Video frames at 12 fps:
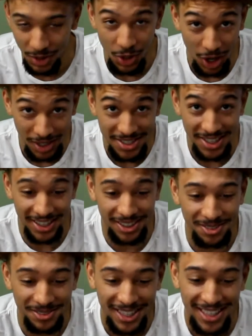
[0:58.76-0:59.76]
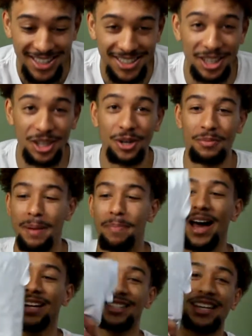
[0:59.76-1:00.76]
on sale. So, my
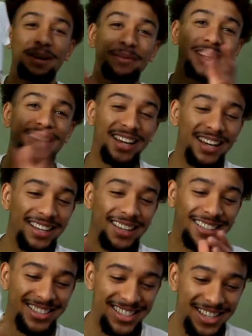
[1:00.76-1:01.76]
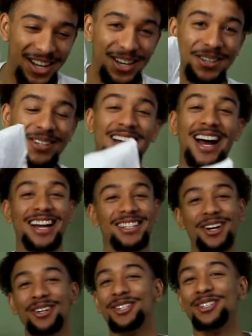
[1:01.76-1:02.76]
package came in today. No, I
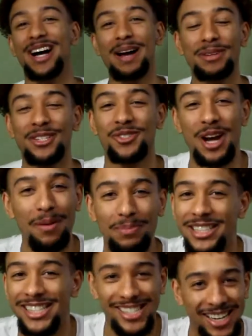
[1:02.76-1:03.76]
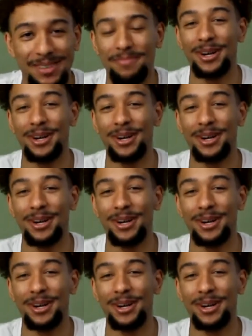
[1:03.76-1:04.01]
told you, I've been dropping shit,